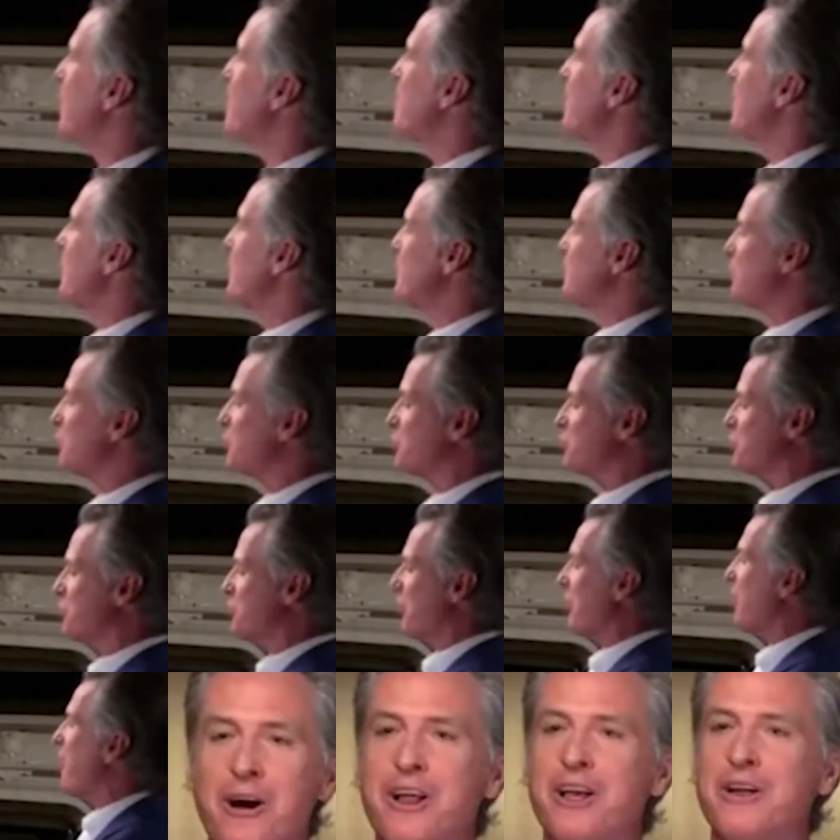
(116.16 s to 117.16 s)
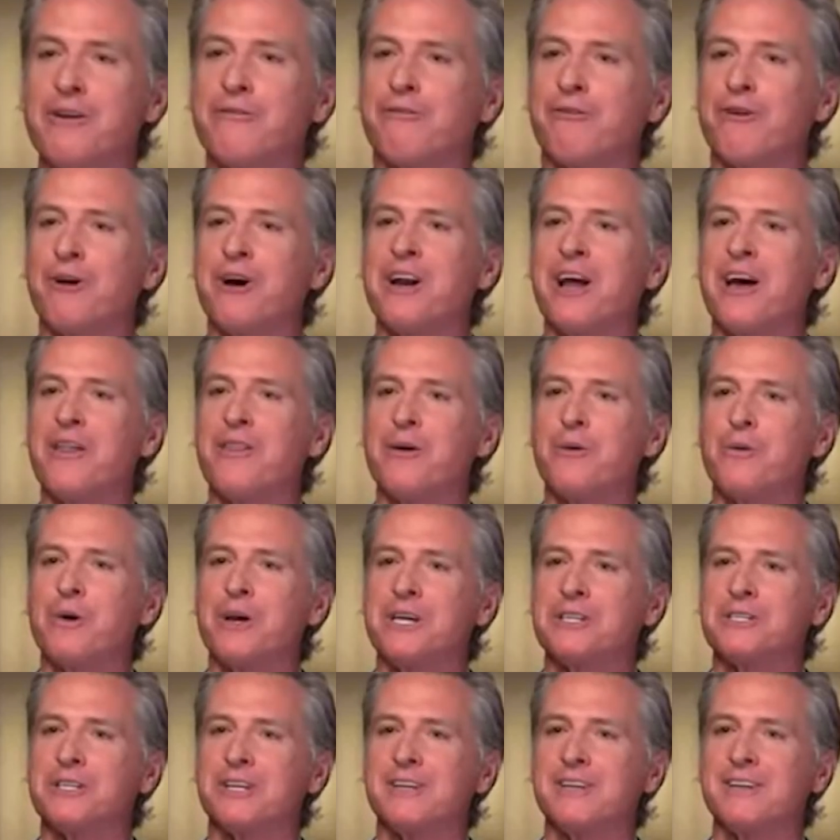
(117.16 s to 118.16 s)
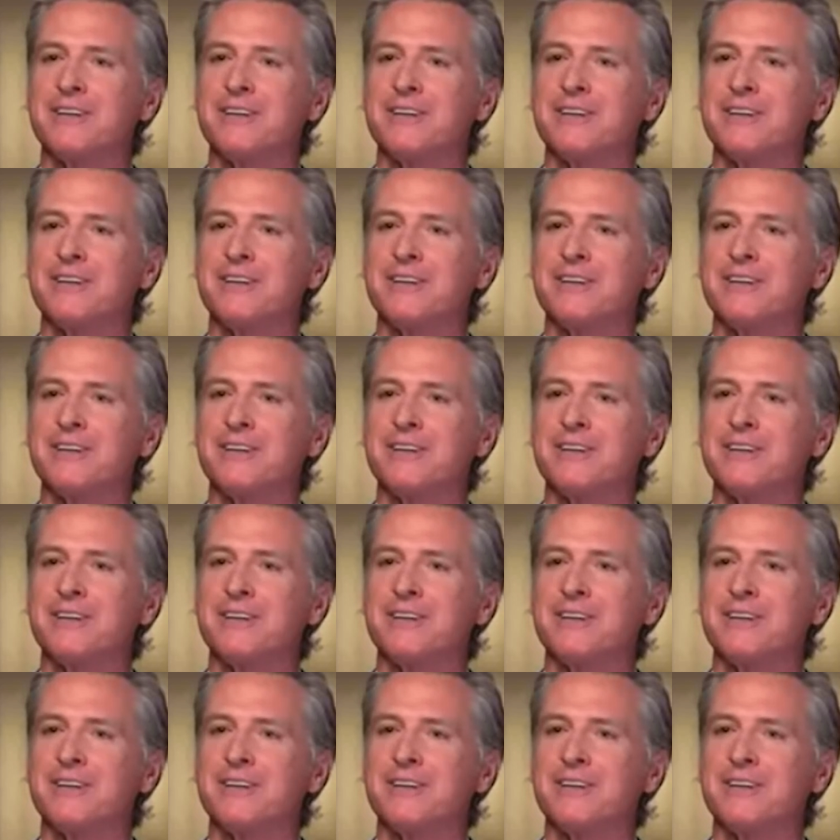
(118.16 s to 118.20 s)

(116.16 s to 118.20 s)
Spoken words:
These companies are starting for another reason.